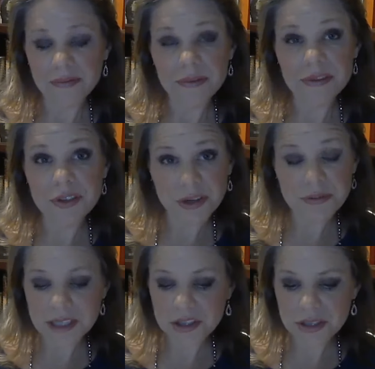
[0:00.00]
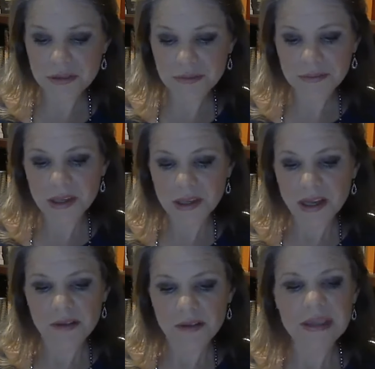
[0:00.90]
Circumcision,
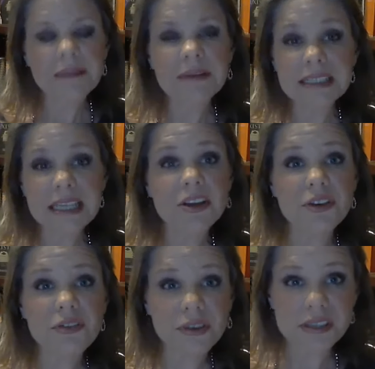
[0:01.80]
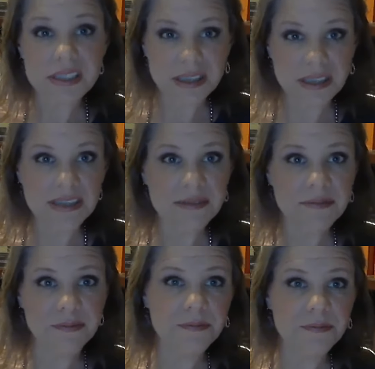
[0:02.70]
well, let me tell you first
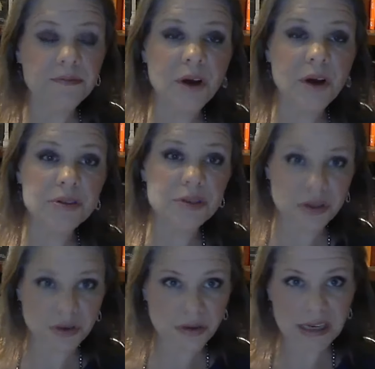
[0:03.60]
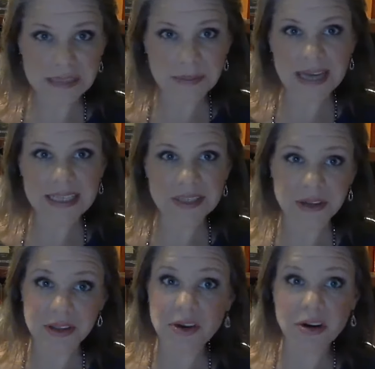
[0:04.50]
the most notorious
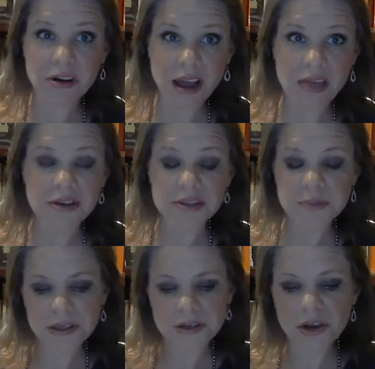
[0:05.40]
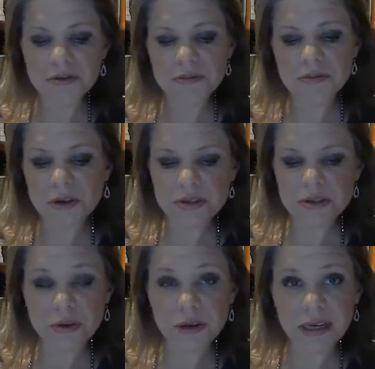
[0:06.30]
bacteria. There are others, but the most
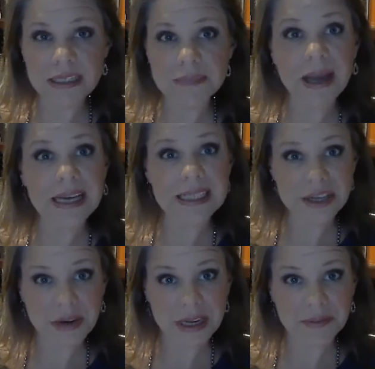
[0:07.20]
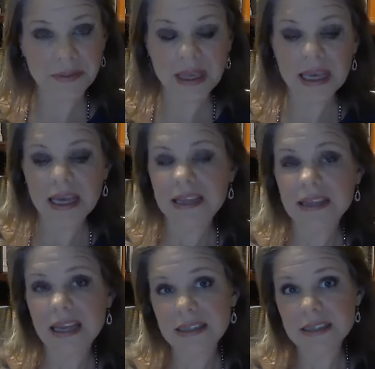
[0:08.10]
notorious bacteria
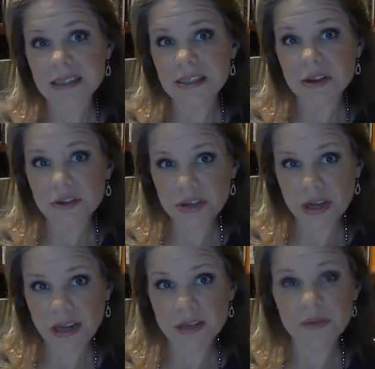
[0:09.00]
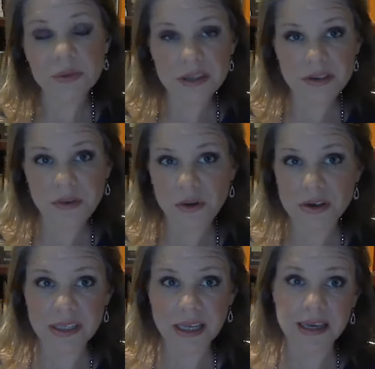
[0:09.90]
that is associated with the
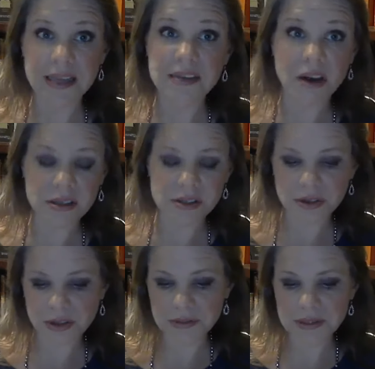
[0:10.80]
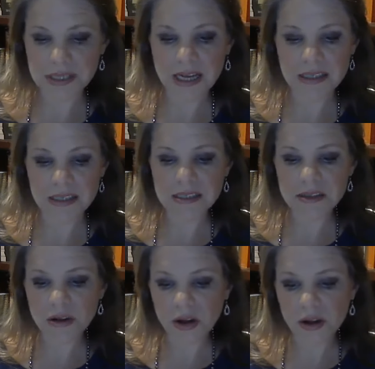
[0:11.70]
foreskin and not circumcising is
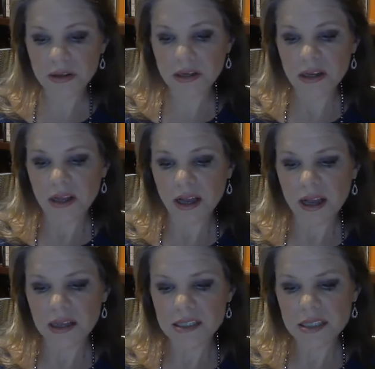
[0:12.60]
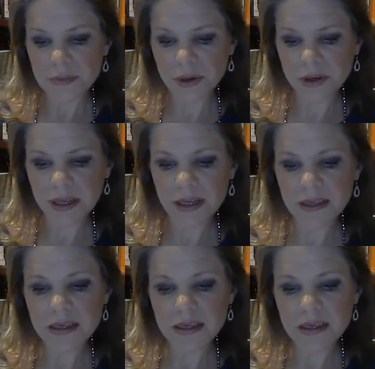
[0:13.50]
called Smyrna